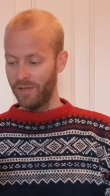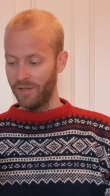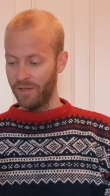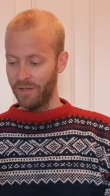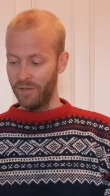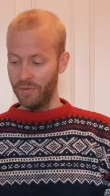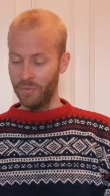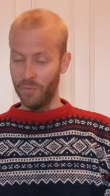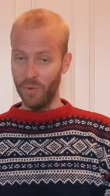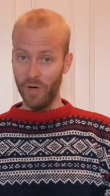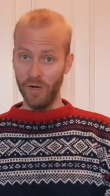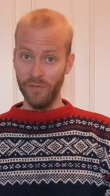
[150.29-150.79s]

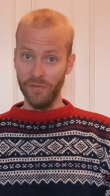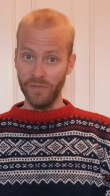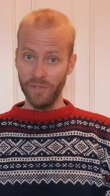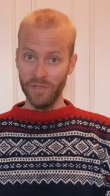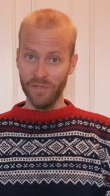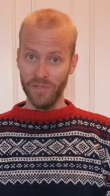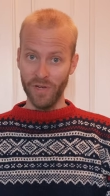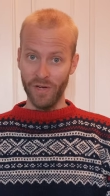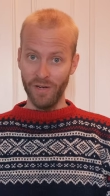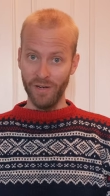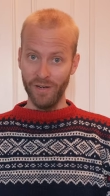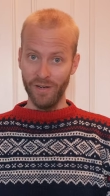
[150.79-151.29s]
The
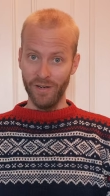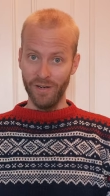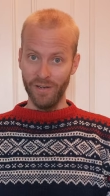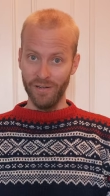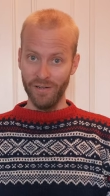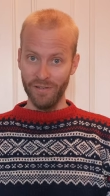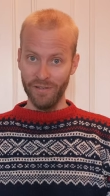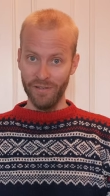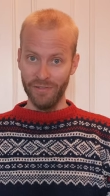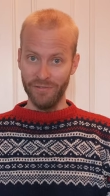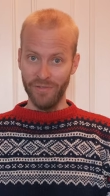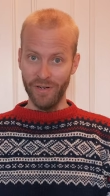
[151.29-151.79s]
waffles
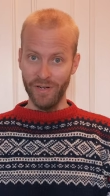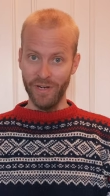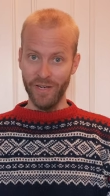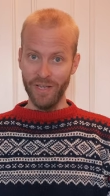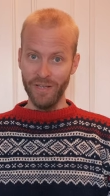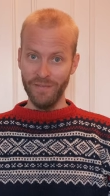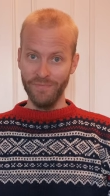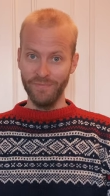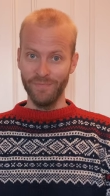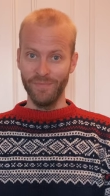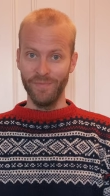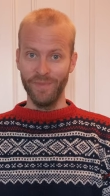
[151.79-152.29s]
are
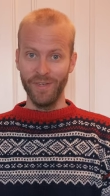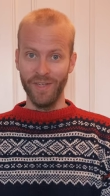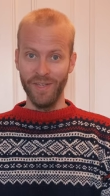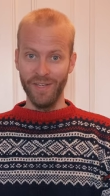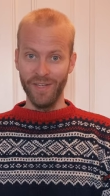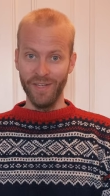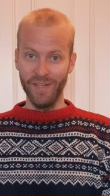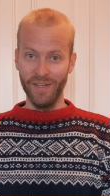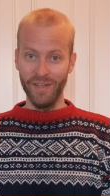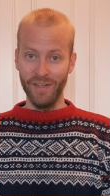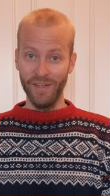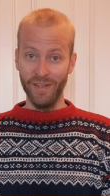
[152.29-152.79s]
ready
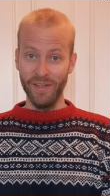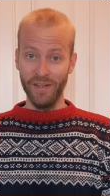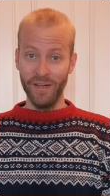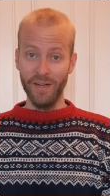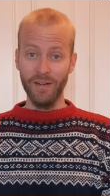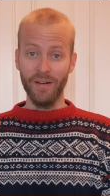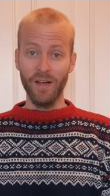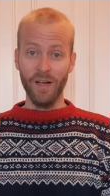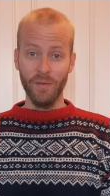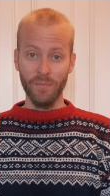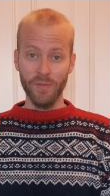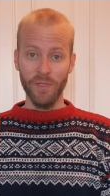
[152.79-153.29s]
and here
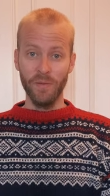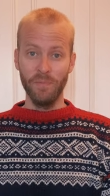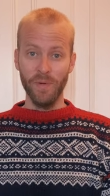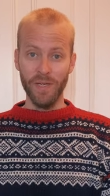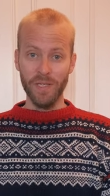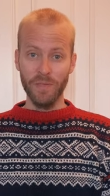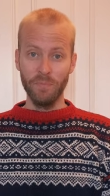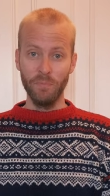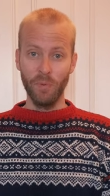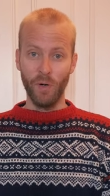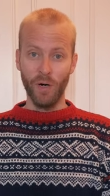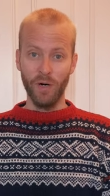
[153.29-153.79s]
comes the
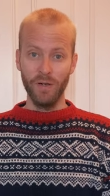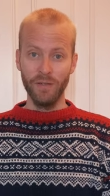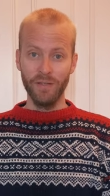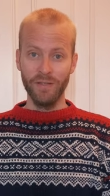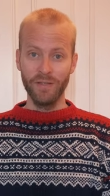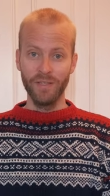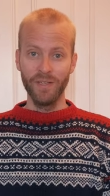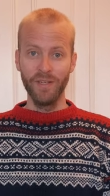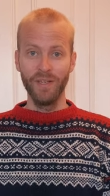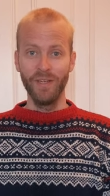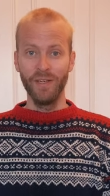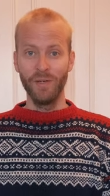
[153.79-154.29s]
best
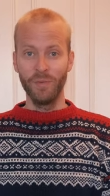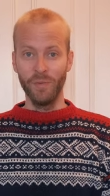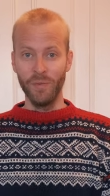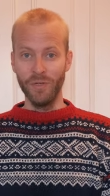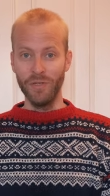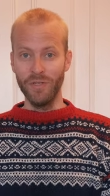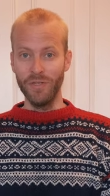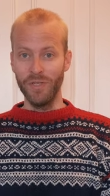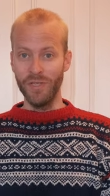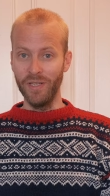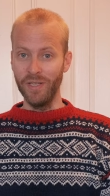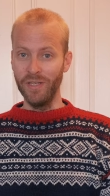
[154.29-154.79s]
part
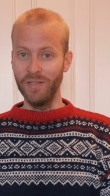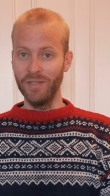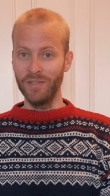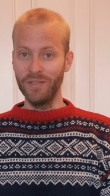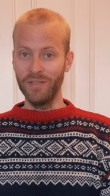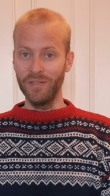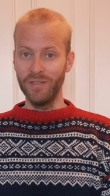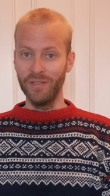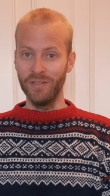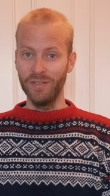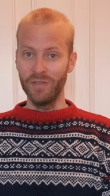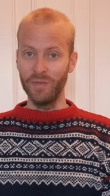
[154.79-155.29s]
which
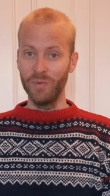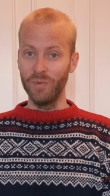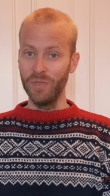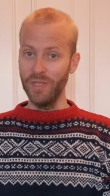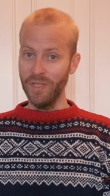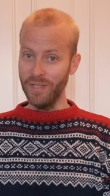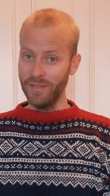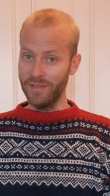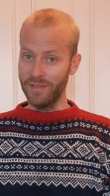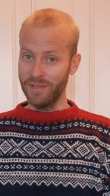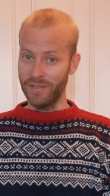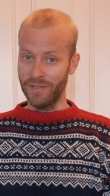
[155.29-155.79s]
is uh, to
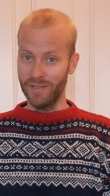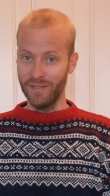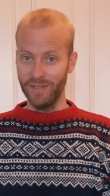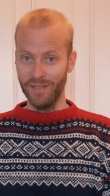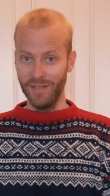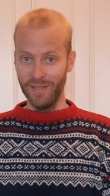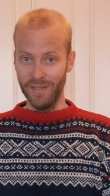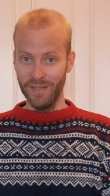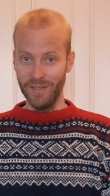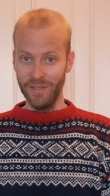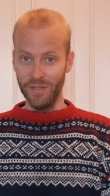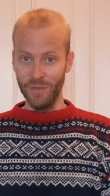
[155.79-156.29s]
eat
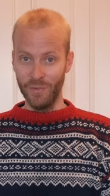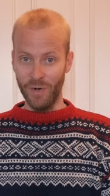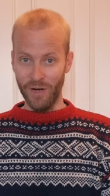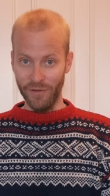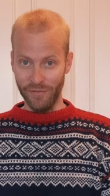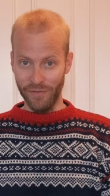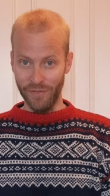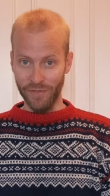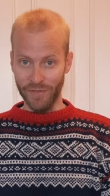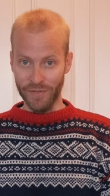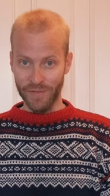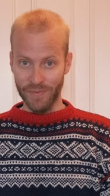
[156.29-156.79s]
uh, the
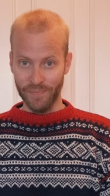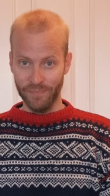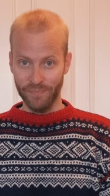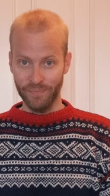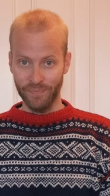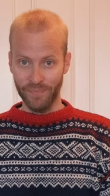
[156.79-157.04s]
waffles.